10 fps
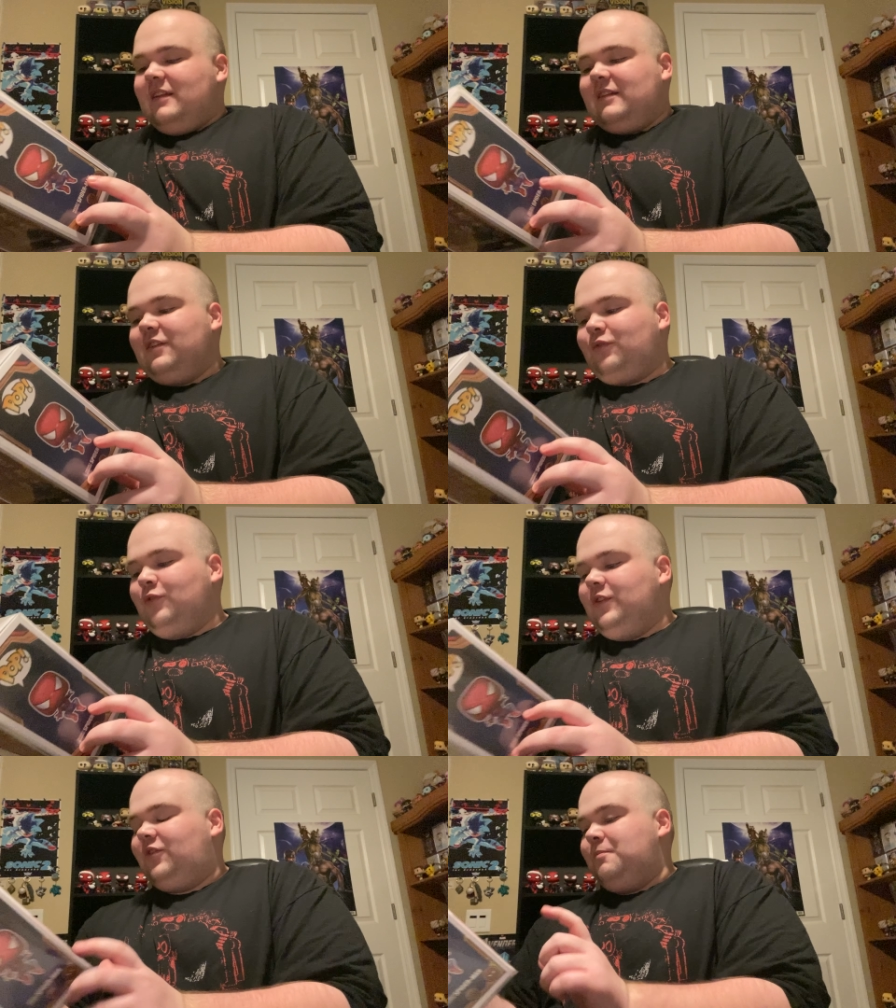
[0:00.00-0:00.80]
This
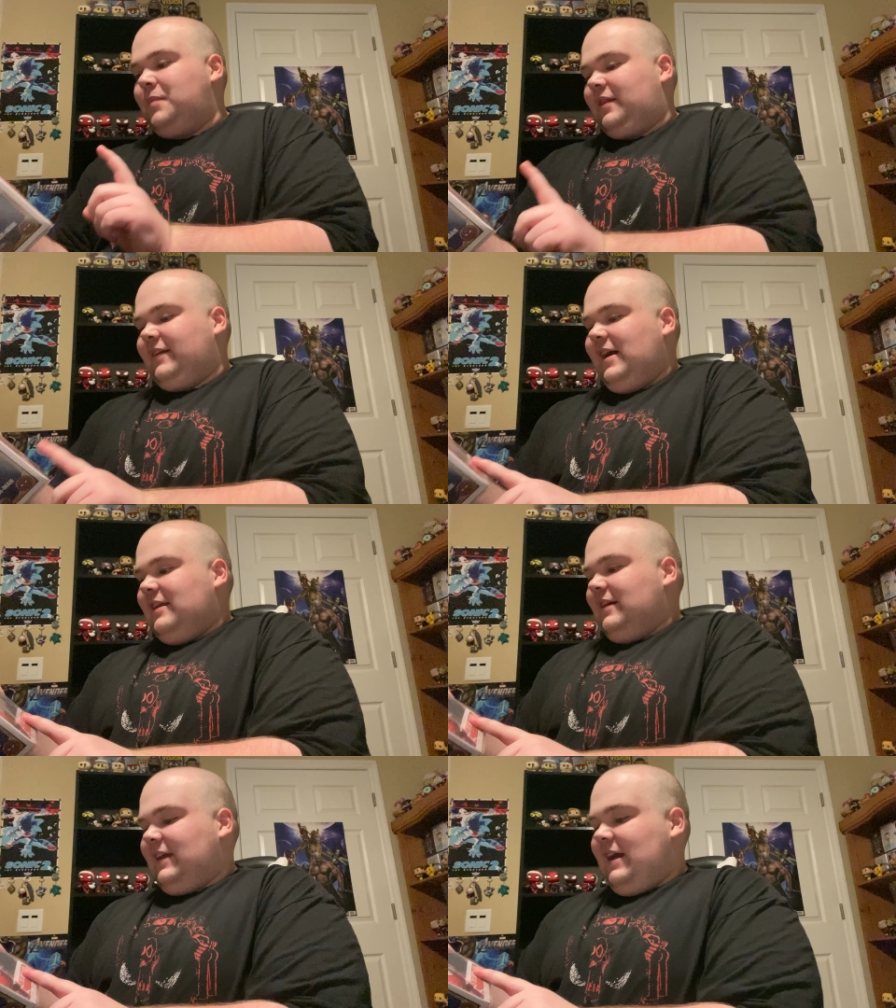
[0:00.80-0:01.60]
was
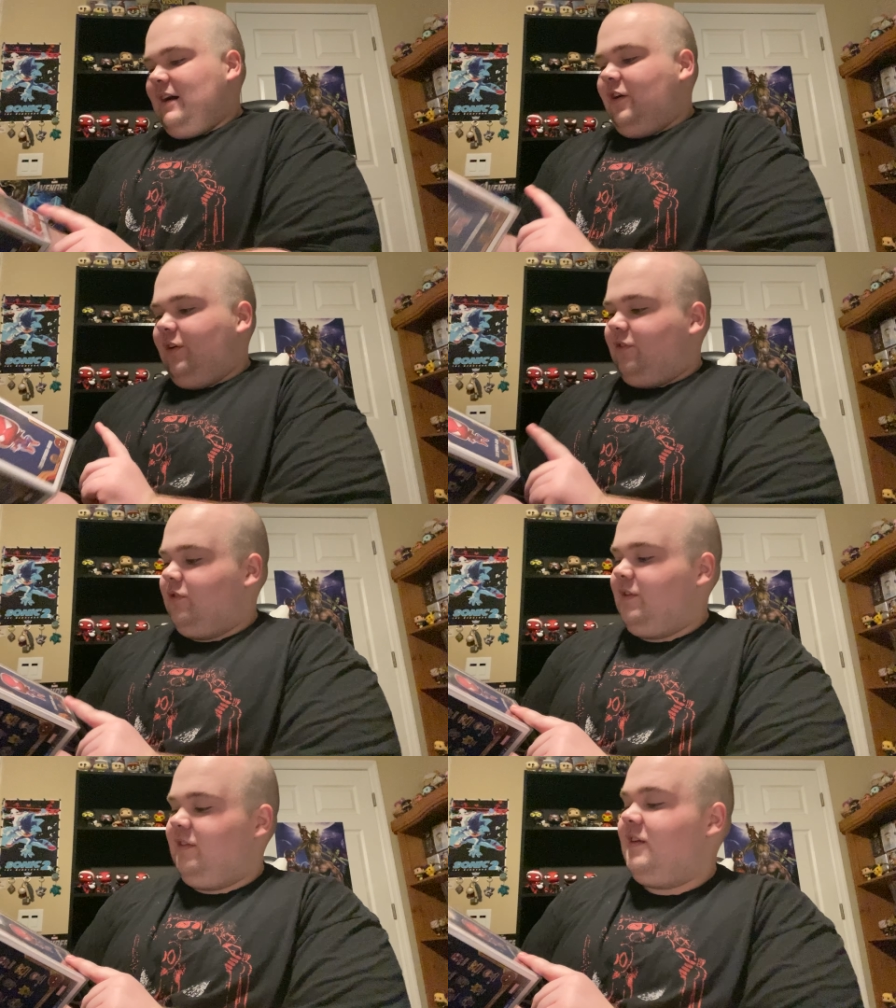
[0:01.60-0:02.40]
metallic
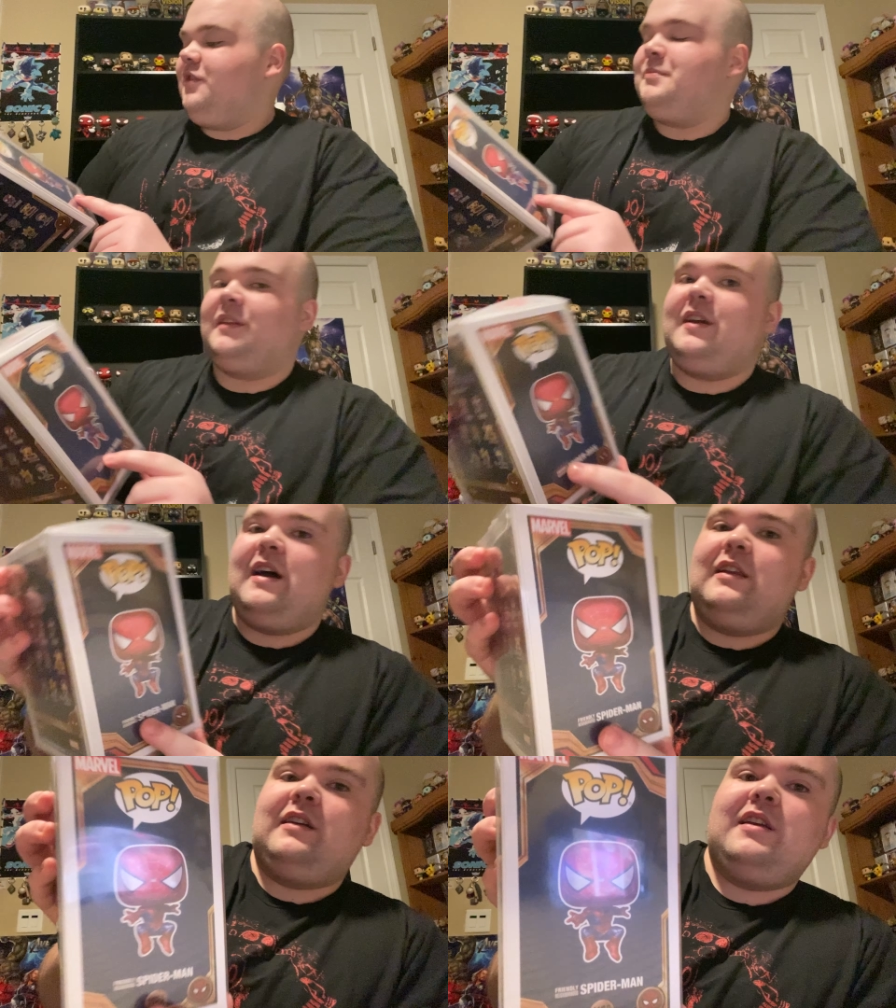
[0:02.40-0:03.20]
also. This is
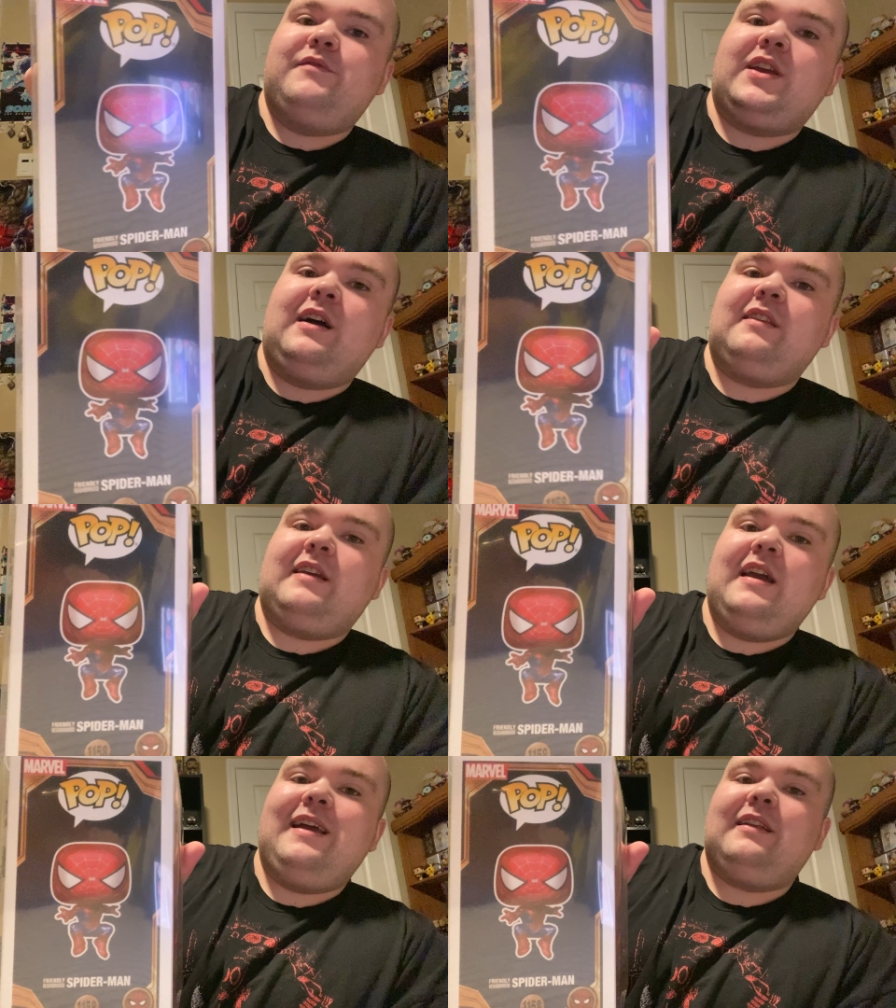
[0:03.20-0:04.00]
metallic. If you guys
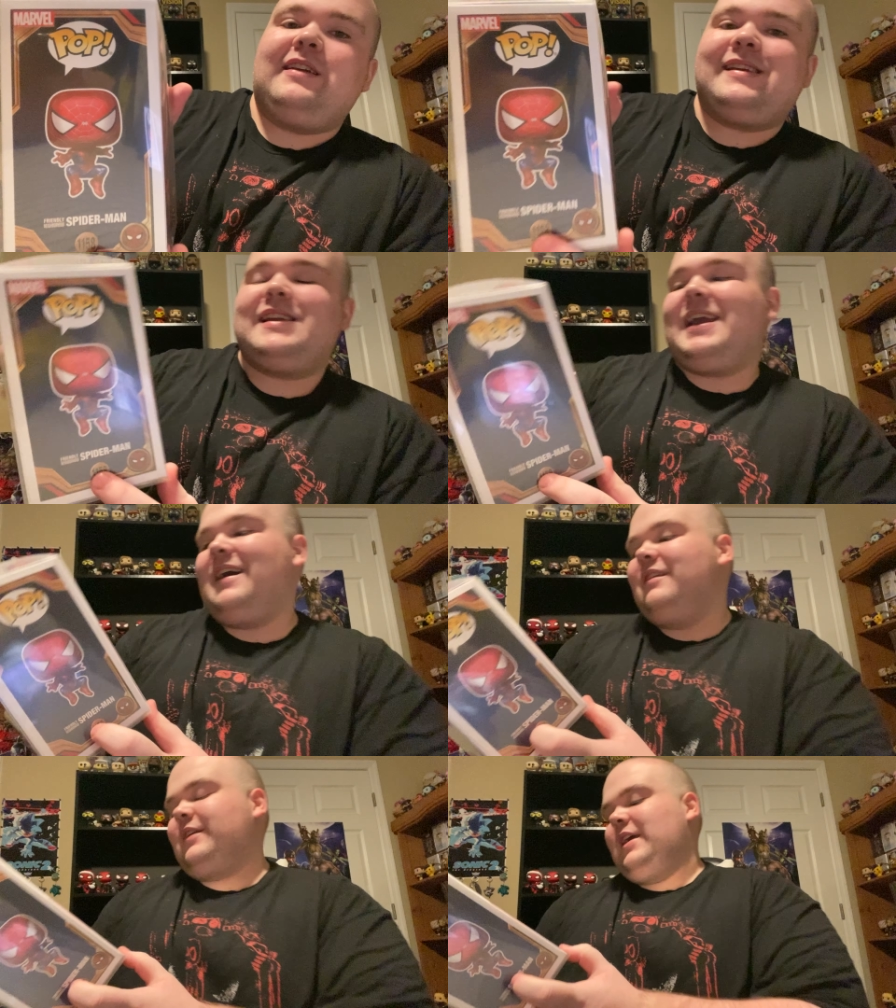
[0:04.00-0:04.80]
can't
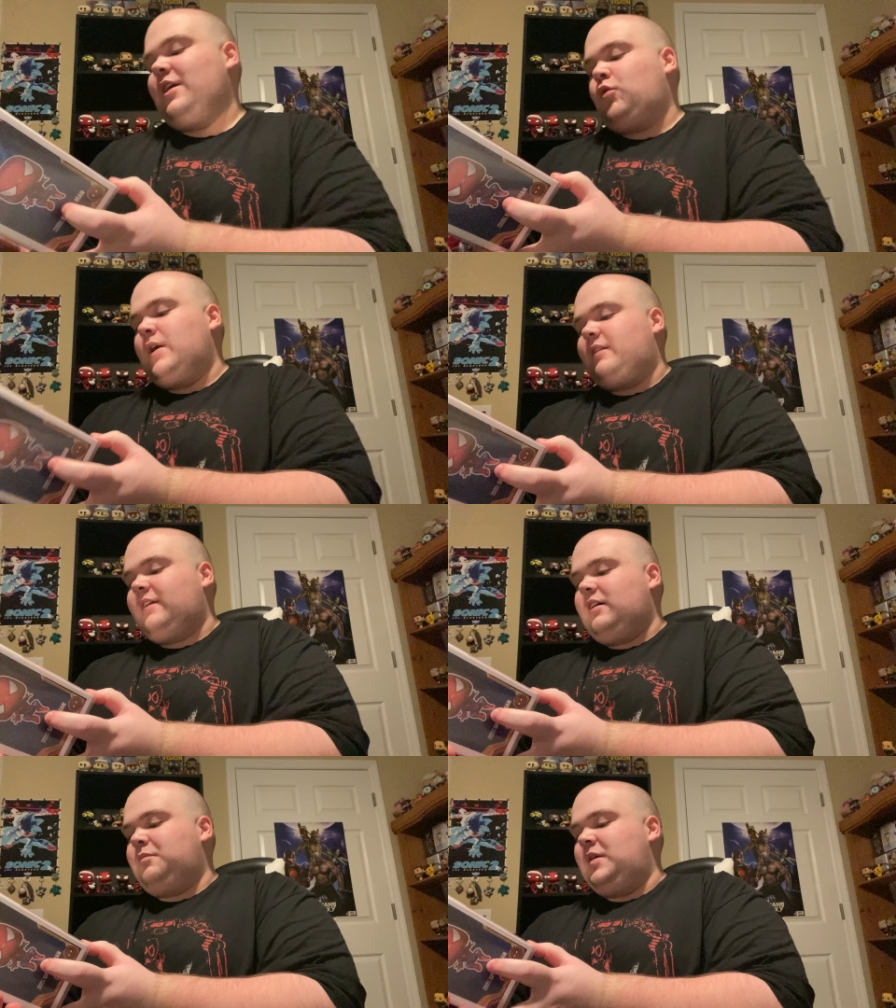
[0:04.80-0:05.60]
guys can't quite
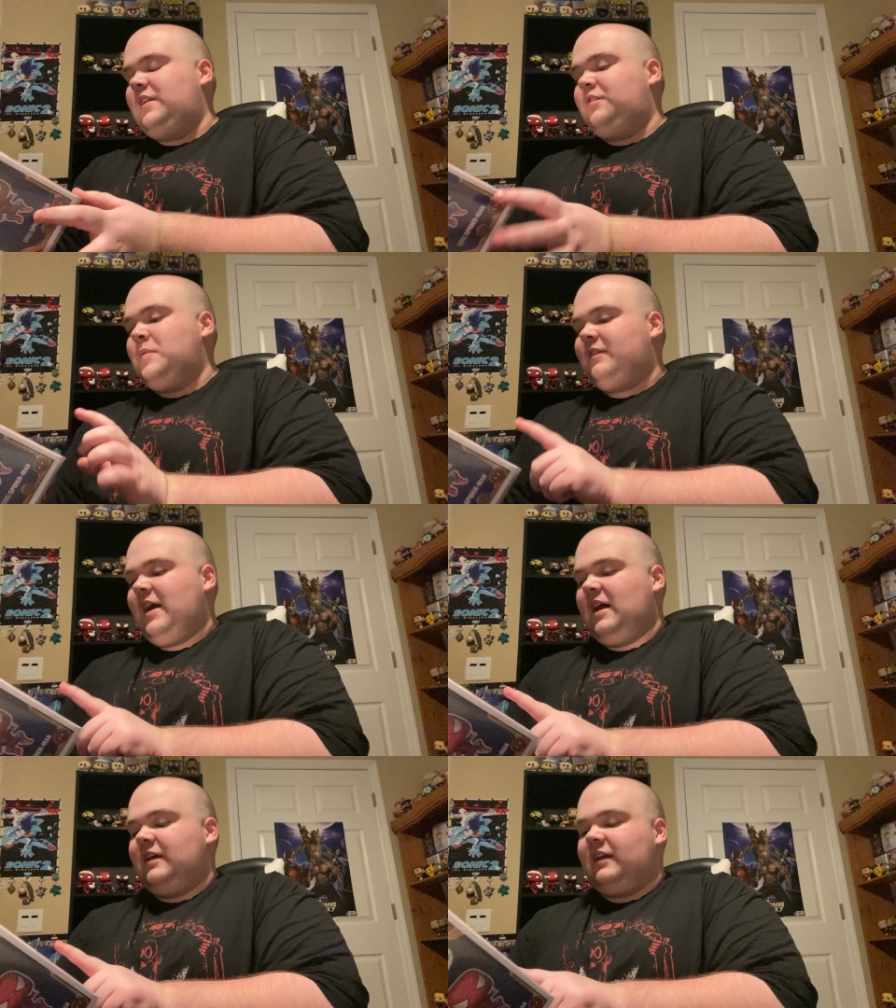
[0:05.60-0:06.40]
tell, but it's
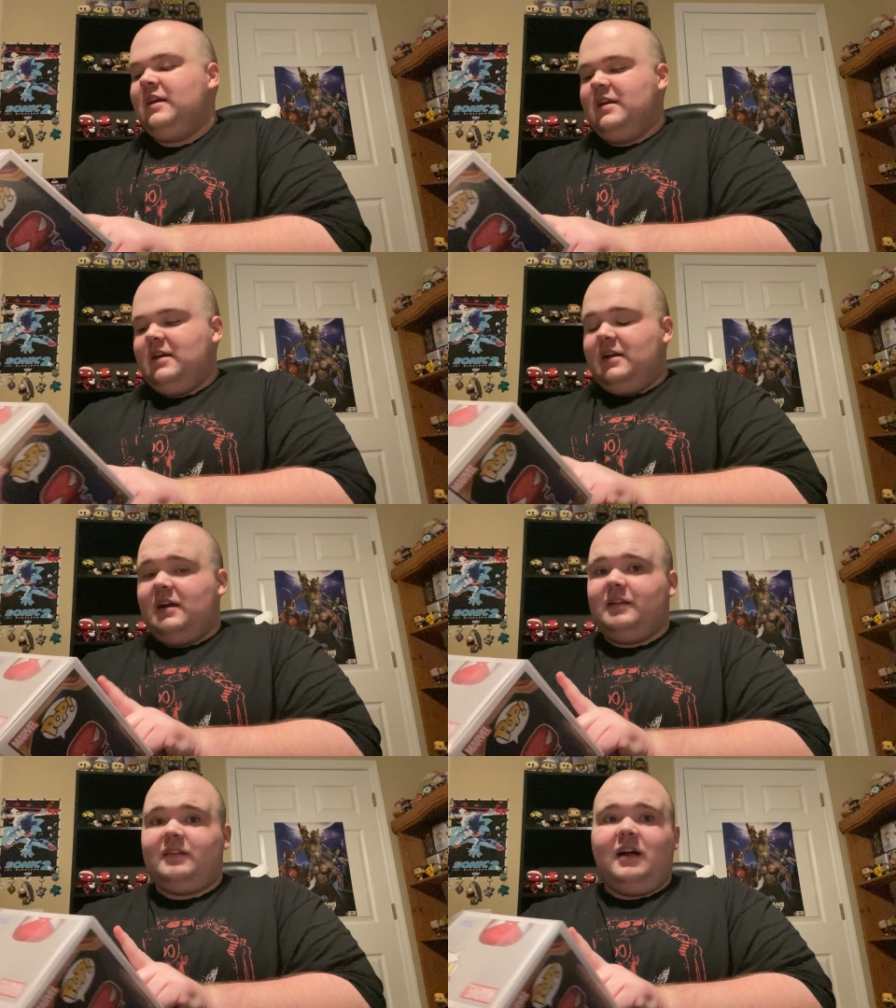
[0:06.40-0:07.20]
metallic.
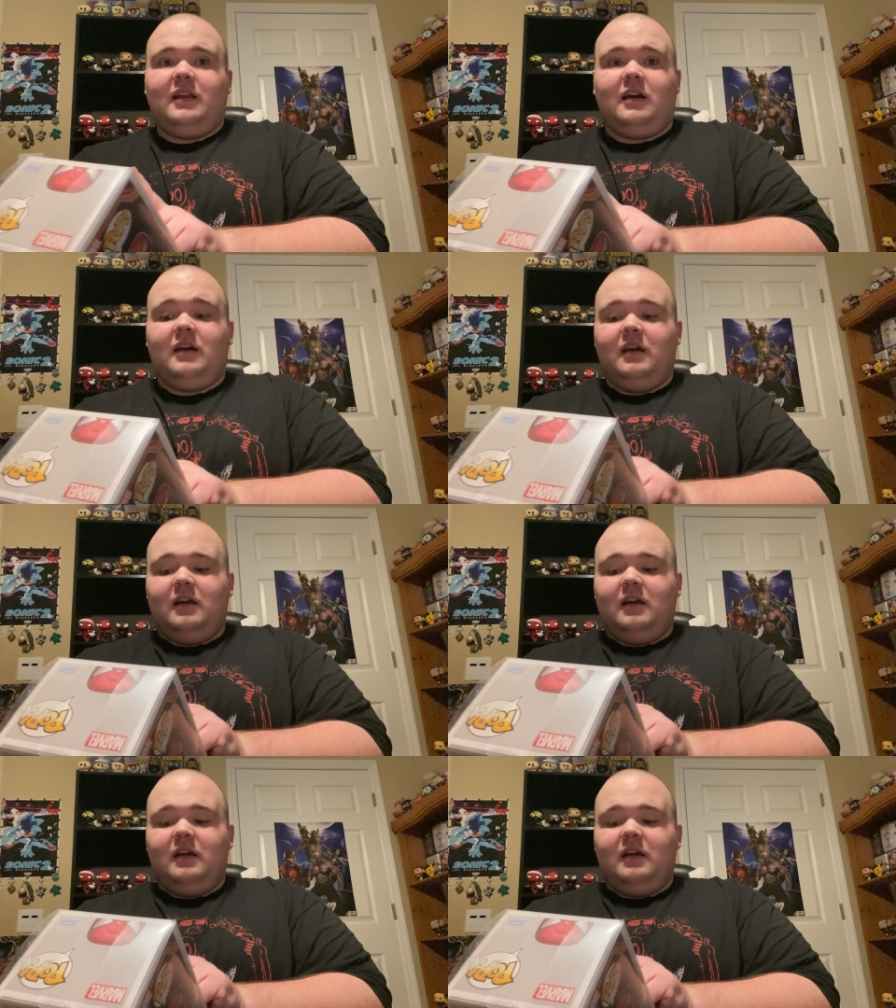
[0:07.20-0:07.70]
It's not a